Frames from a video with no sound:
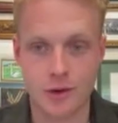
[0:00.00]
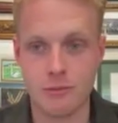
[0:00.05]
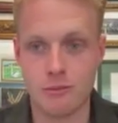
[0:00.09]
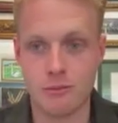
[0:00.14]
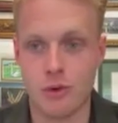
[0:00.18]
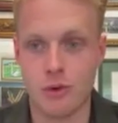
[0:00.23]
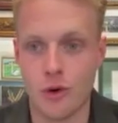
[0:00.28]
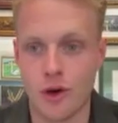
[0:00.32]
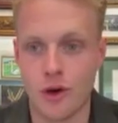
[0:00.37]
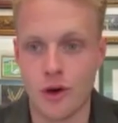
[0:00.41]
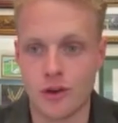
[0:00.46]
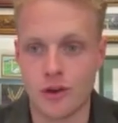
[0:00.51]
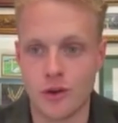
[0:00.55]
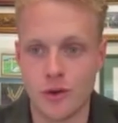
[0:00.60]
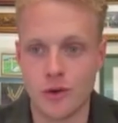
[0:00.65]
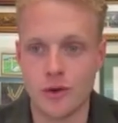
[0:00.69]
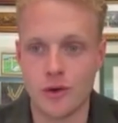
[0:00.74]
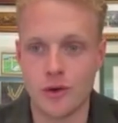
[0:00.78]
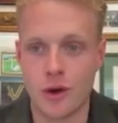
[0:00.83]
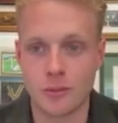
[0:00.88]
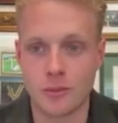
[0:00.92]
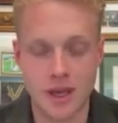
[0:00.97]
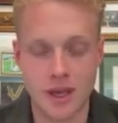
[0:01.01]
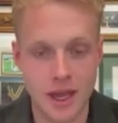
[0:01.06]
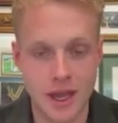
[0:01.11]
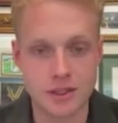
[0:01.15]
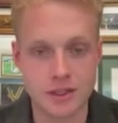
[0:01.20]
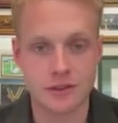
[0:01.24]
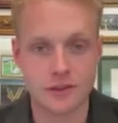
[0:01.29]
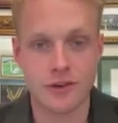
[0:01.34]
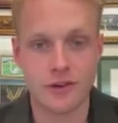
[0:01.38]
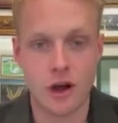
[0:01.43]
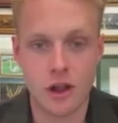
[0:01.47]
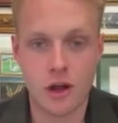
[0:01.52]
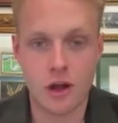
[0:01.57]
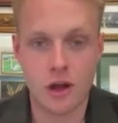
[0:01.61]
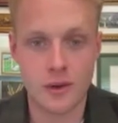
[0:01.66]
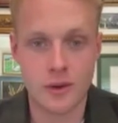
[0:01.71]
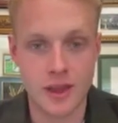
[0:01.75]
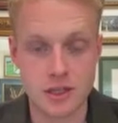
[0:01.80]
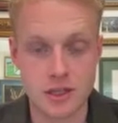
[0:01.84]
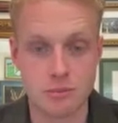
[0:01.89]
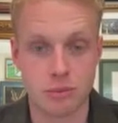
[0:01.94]
import who I'm keen to
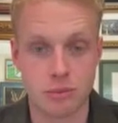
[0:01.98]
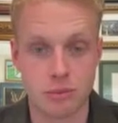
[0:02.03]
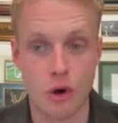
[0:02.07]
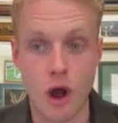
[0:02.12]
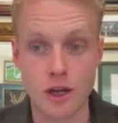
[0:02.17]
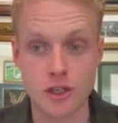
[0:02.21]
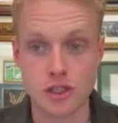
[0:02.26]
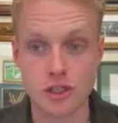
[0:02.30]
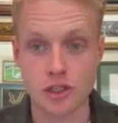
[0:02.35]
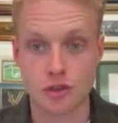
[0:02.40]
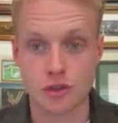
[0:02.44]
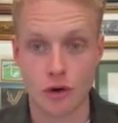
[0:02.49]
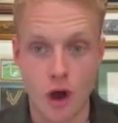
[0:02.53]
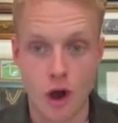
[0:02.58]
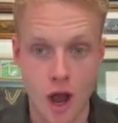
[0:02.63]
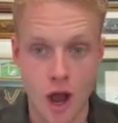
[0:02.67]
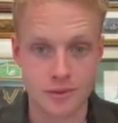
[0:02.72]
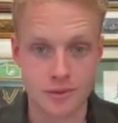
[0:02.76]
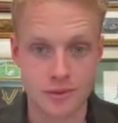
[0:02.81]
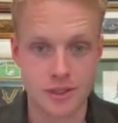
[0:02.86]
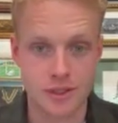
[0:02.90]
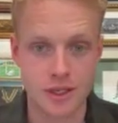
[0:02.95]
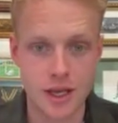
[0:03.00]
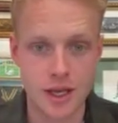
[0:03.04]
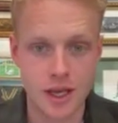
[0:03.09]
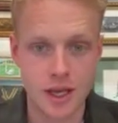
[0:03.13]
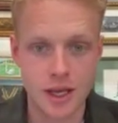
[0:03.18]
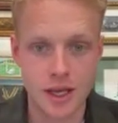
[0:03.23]
follow, and that's Bright Stripes,